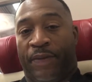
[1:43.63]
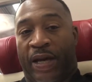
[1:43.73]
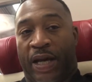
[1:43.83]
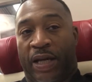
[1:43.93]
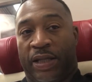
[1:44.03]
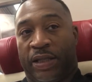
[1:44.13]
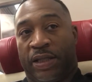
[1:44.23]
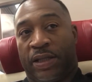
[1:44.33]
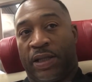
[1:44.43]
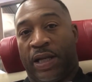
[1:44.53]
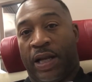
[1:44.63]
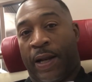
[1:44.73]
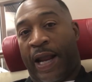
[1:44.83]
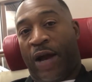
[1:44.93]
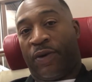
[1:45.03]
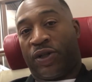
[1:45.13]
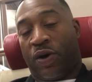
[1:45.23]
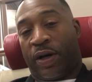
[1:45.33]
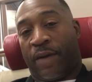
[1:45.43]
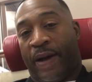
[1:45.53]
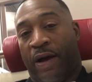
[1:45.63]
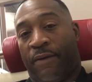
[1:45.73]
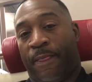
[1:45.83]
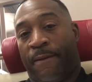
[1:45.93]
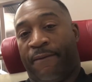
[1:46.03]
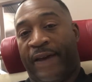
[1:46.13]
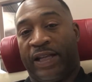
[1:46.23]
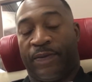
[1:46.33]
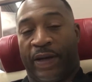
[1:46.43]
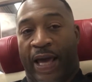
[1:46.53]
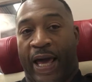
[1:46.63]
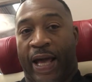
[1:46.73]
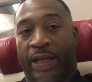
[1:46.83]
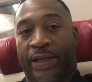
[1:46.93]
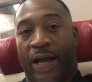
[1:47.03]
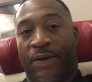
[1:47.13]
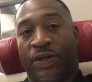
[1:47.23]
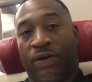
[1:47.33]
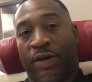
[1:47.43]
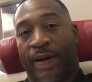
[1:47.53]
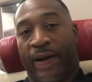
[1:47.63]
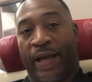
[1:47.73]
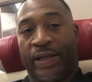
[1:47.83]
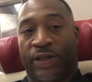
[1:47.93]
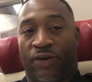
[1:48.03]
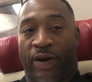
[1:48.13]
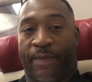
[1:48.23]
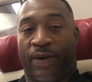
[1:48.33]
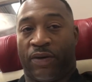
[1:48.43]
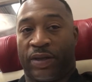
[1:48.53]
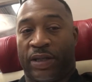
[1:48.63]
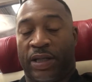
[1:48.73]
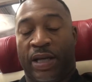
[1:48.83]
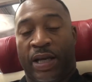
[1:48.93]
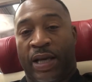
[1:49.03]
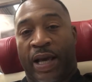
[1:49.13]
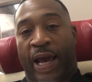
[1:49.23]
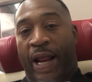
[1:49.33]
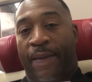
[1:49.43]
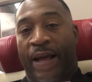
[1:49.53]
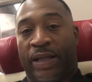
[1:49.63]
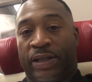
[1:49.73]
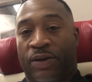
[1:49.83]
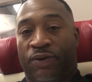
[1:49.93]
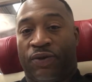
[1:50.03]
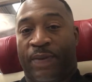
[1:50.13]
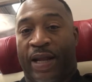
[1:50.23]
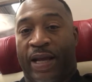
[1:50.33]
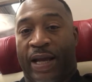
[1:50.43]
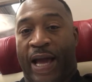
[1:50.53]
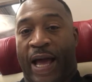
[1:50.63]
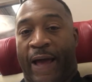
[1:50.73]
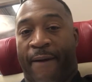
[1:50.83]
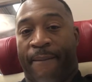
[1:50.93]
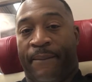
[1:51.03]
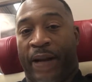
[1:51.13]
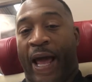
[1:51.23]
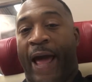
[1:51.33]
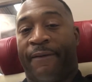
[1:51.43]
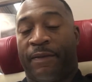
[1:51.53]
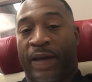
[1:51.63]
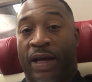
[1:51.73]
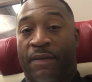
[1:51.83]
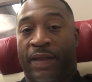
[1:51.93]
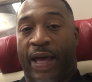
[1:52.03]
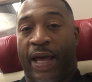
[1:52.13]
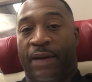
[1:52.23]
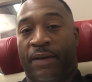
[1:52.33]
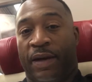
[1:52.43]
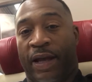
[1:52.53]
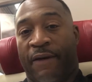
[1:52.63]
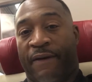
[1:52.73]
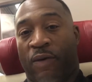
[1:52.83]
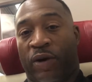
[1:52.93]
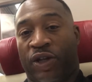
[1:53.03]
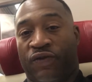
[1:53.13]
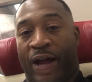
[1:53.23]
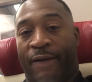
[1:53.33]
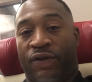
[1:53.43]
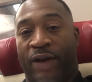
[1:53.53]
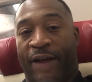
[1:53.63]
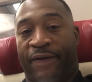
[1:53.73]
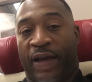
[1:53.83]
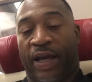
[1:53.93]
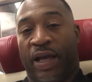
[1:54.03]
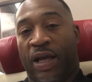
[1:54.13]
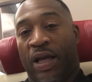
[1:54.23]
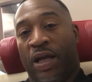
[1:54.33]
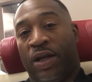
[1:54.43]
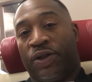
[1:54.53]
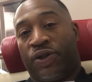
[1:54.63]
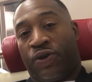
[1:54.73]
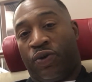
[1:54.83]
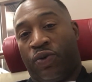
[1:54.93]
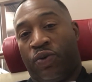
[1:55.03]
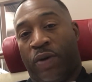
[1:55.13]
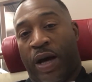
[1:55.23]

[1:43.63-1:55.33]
because now we're talking about Facebook ads. Now we're talking about Instagram posts. And I'm not the social media guy, but I have to become that if I want to drive traffic to